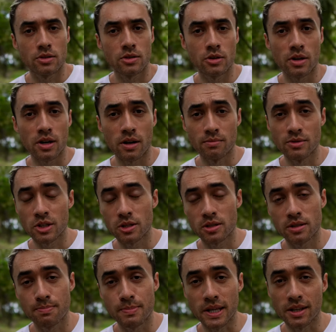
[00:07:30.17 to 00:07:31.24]
So yeah, I'm
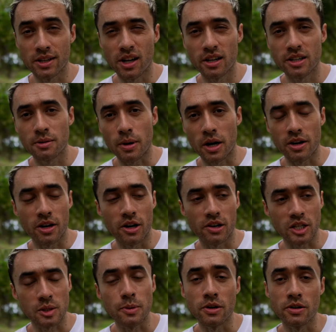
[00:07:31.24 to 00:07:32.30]
just being guided by her
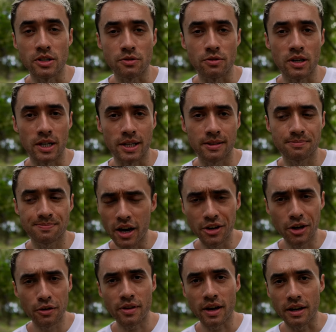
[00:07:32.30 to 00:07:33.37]
experience, really. I
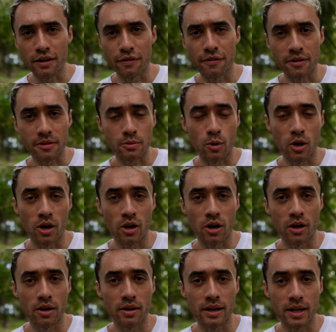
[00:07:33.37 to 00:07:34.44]
know that if it
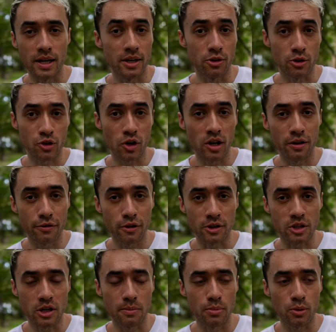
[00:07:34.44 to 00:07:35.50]
were in Australia, for
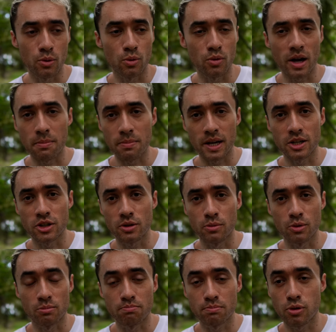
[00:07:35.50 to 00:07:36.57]
example, that patient
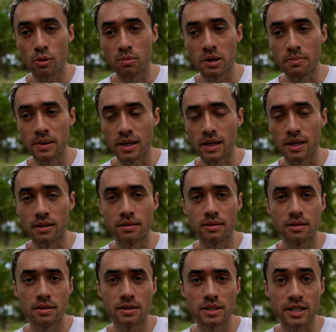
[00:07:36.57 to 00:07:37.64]
would probably be
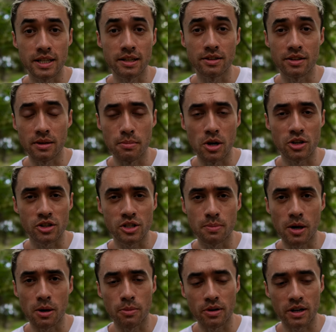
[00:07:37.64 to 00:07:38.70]
seen in the emergency
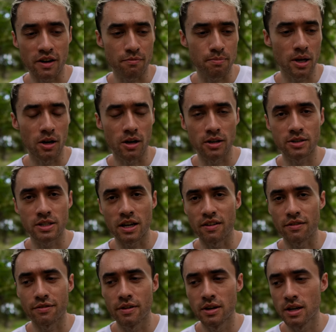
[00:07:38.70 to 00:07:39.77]
department, have bloods,
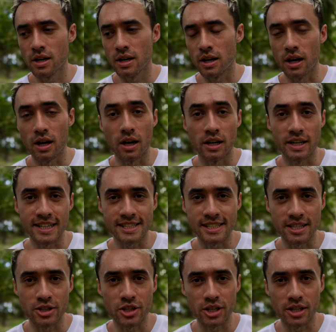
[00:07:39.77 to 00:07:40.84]
have an
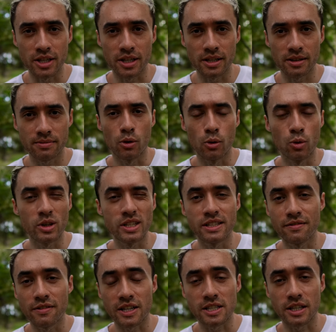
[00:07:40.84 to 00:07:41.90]
ECG, all these
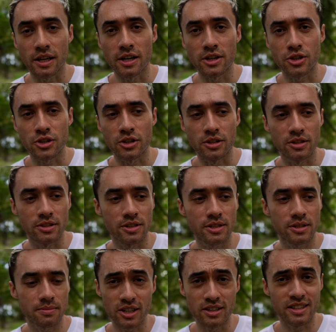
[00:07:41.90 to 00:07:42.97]

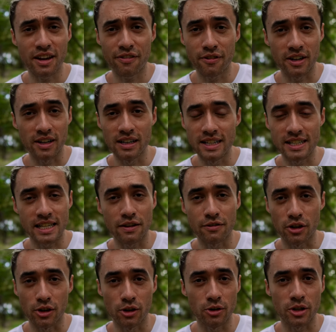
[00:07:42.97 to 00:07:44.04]
investigations. She'd definitely at least have
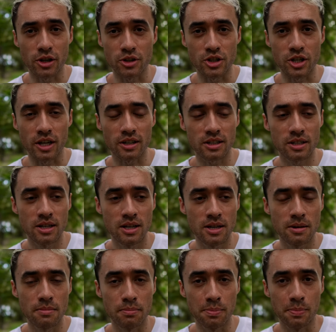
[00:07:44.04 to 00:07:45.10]
her glucose checked,
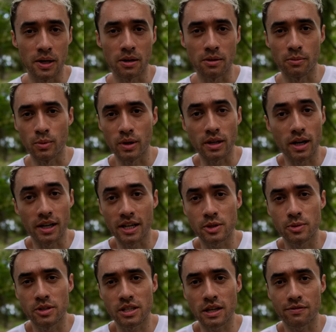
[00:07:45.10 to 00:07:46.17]
but I
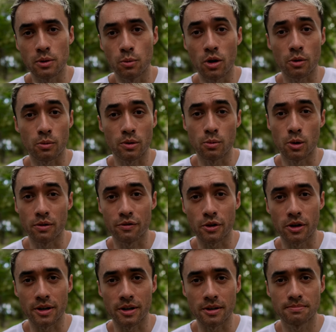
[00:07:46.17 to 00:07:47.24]
guess we just have to work with what we've
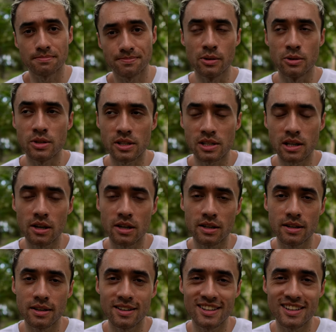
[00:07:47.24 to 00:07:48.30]
got here. It was a
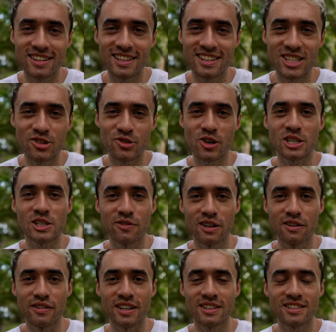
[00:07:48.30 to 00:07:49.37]
slightly stressful
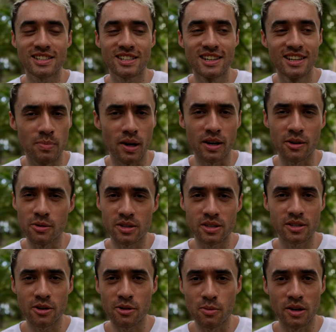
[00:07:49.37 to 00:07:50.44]
event, but it was
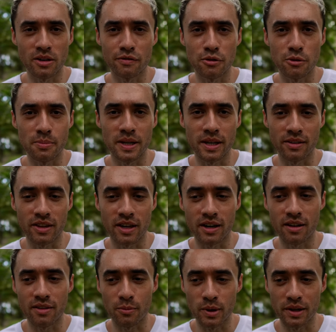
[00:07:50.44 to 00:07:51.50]
so wonderful being
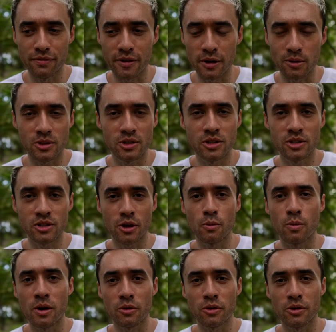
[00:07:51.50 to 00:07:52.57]
there. We felt so
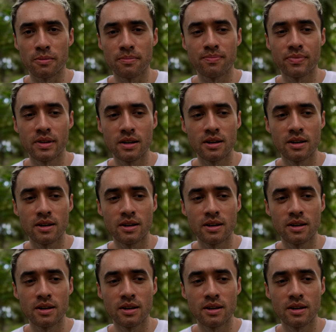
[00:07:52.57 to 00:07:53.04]
welcome.